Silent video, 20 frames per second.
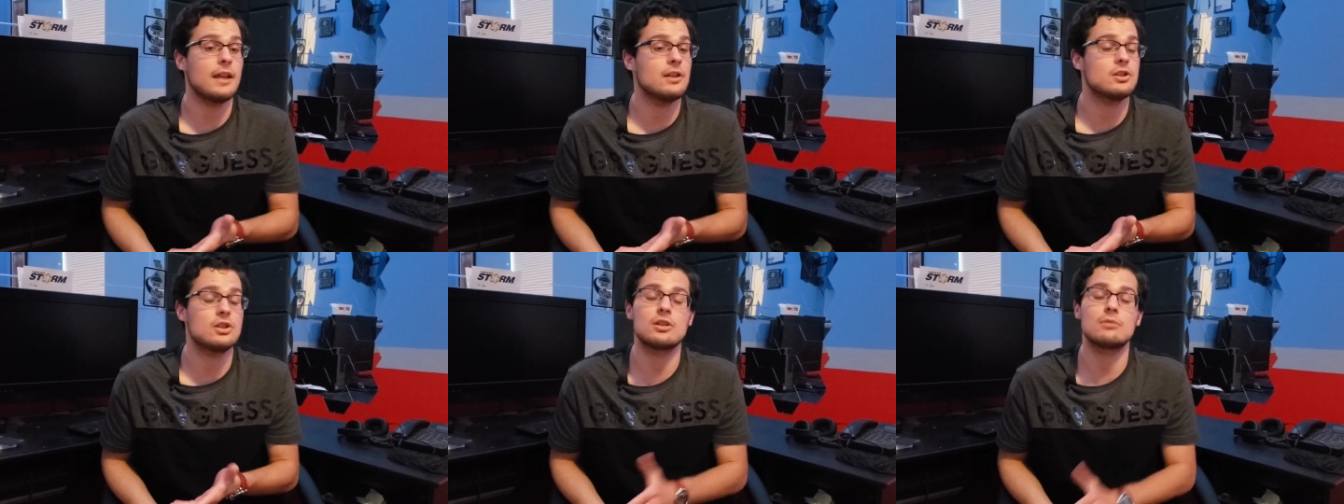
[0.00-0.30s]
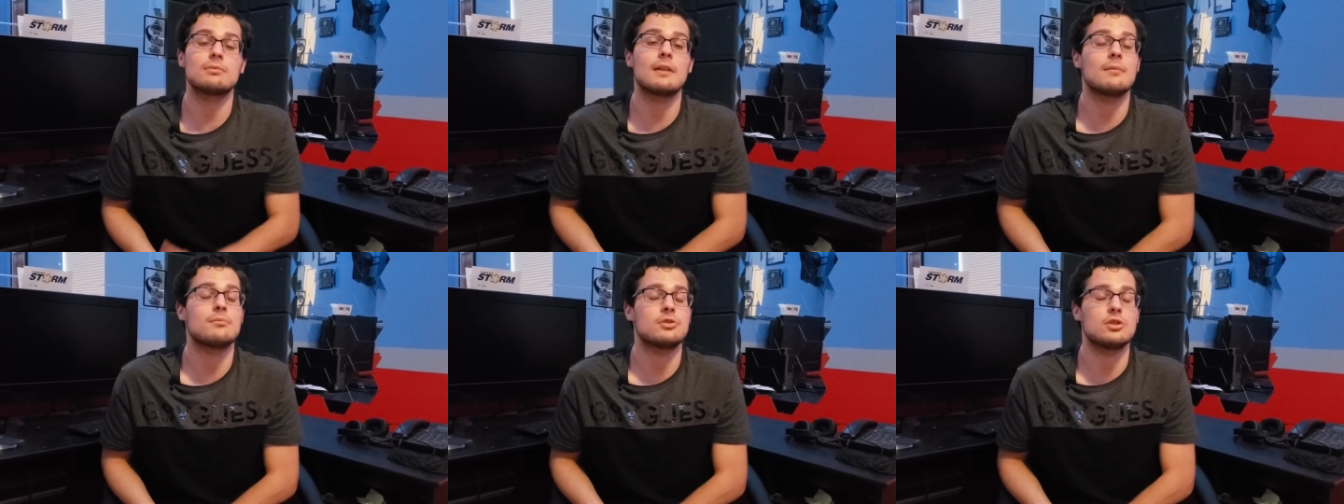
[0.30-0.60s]
and just
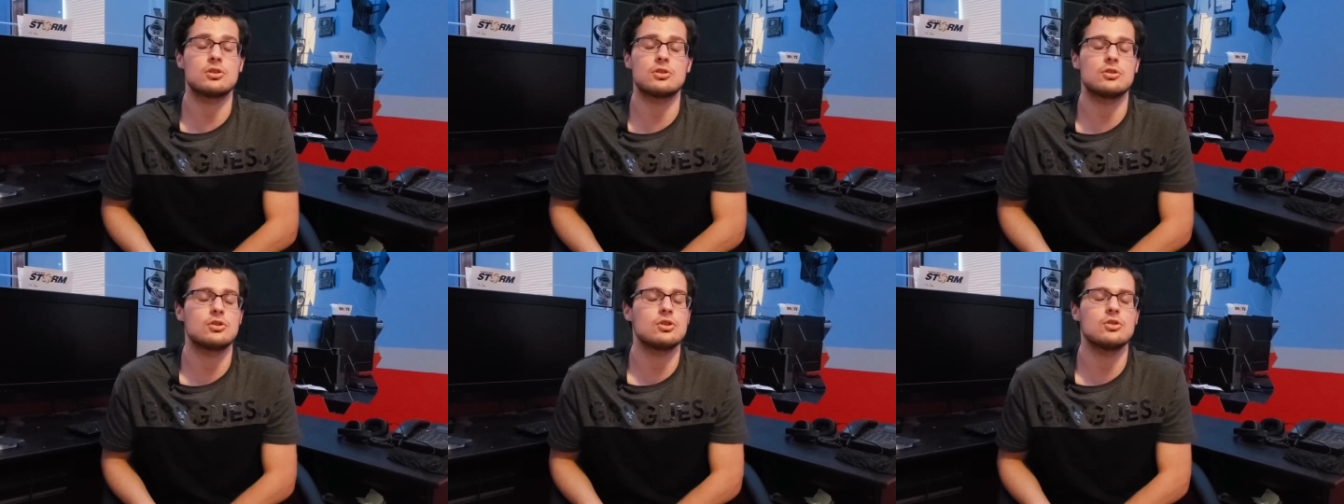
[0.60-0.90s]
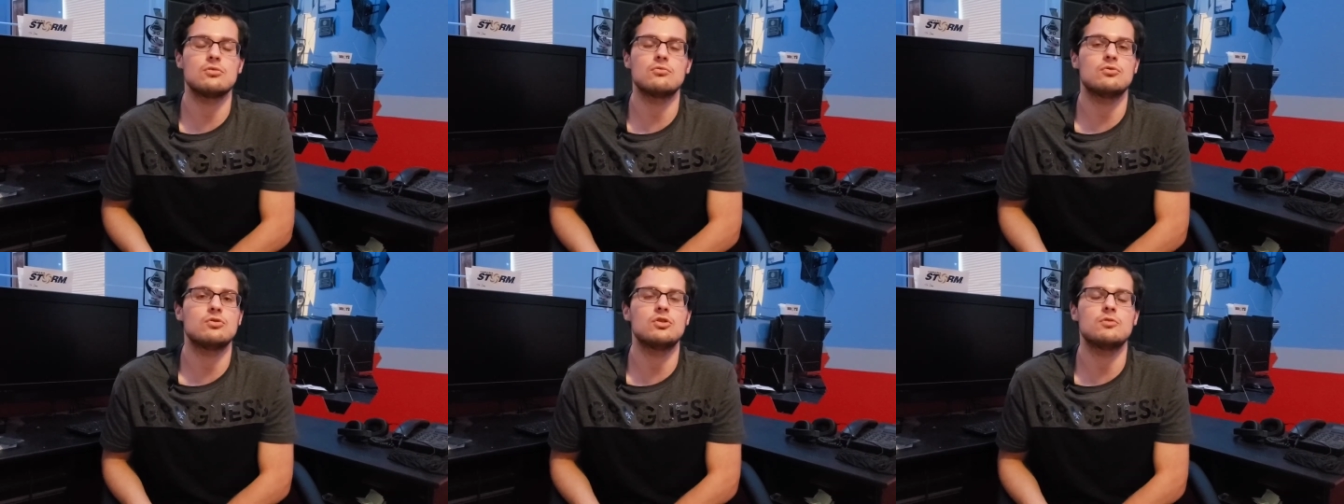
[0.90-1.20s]
sometimes
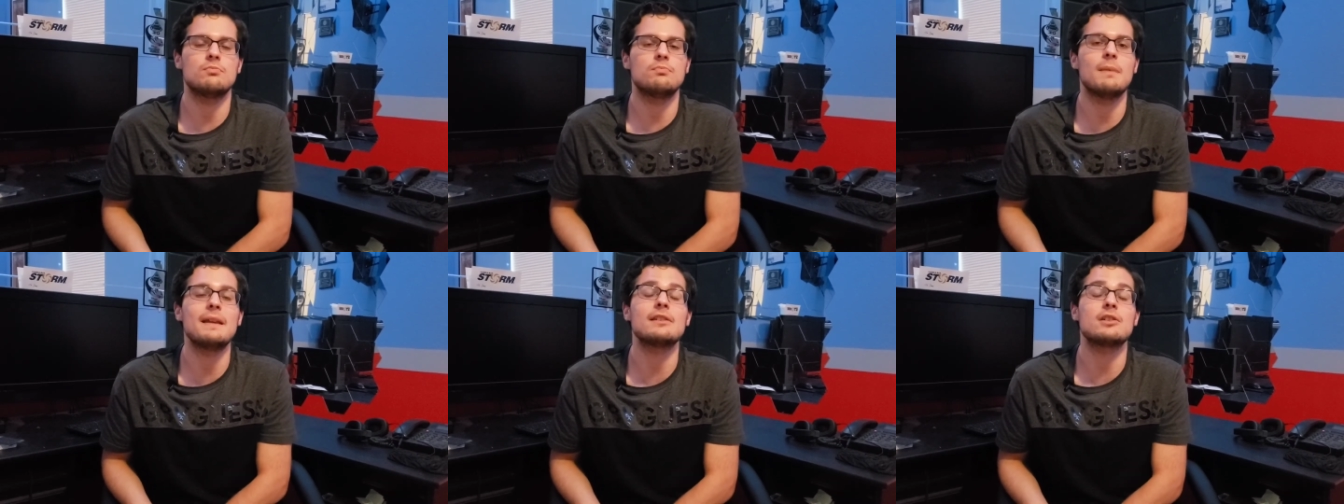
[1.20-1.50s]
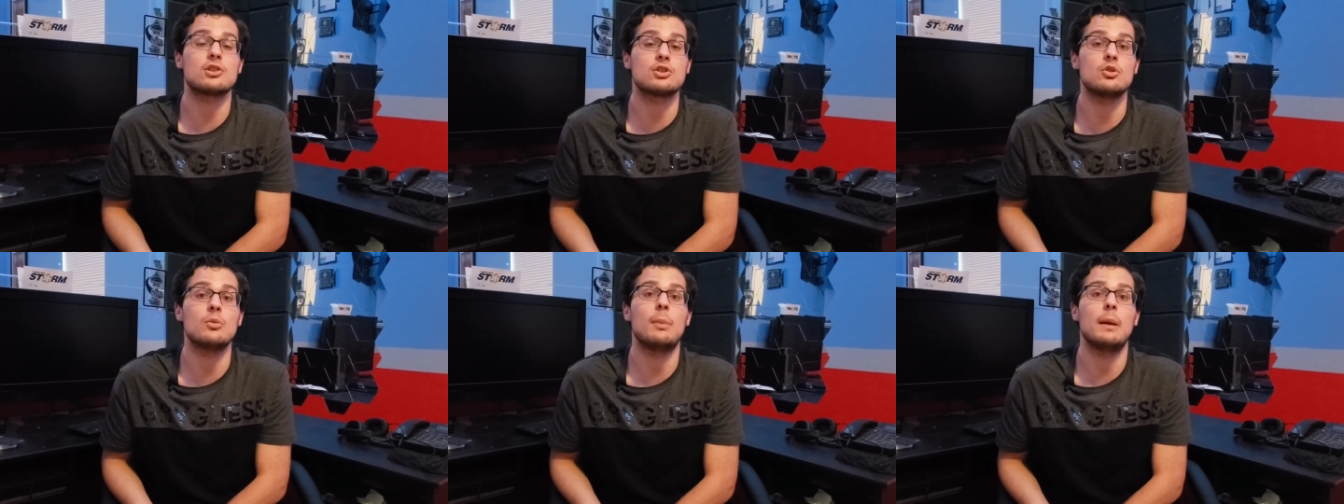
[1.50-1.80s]
just
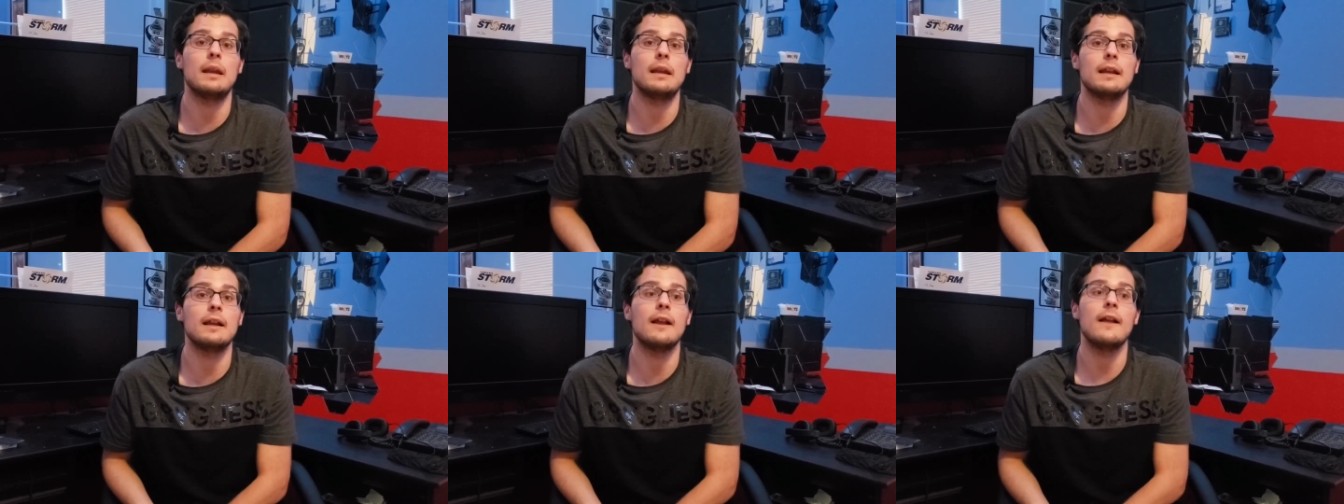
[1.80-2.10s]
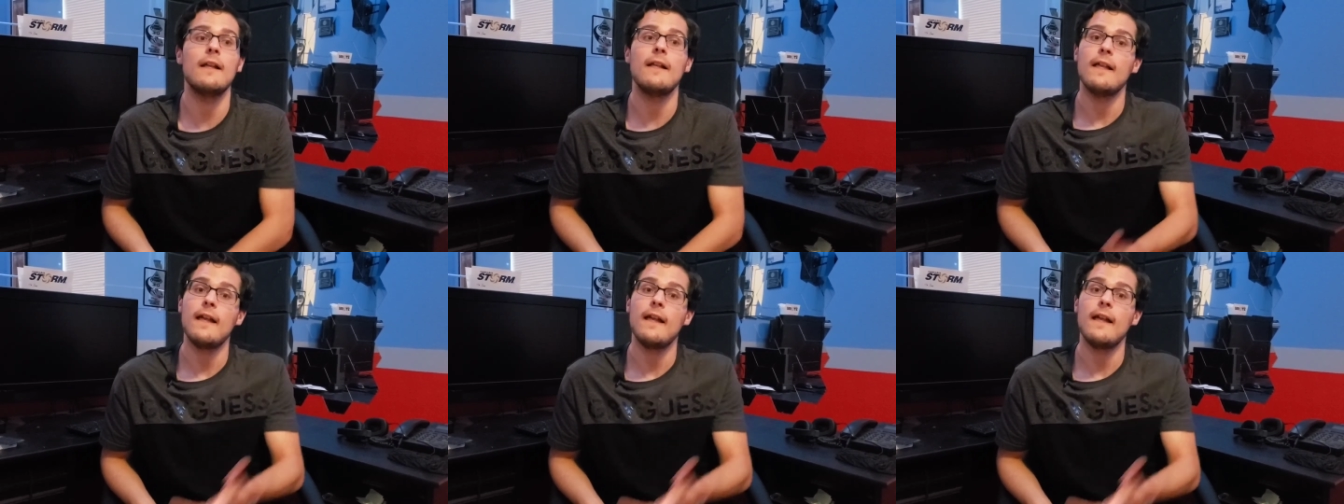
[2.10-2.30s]
basic stupidity.